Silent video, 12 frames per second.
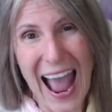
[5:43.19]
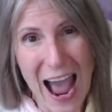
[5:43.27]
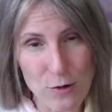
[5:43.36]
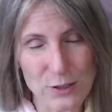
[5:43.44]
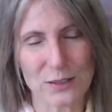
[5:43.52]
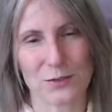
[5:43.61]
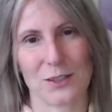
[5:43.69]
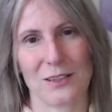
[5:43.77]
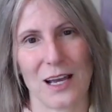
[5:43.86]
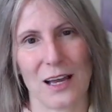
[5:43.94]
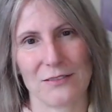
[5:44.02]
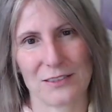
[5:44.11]
out of your
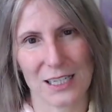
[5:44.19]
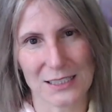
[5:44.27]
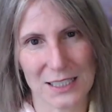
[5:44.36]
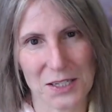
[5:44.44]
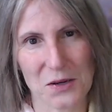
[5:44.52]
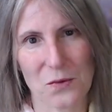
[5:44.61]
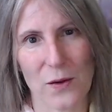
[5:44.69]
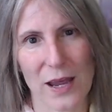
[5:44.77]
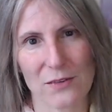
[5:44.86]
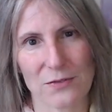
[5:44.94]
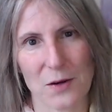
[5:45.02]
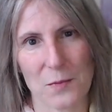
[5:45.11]
life, cutting
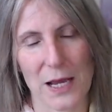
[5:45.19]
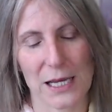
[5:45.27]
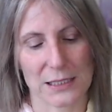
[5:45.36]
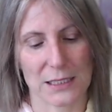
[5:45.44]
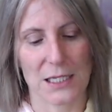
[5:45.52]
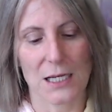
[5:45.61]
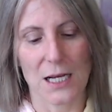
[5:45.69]
away from it.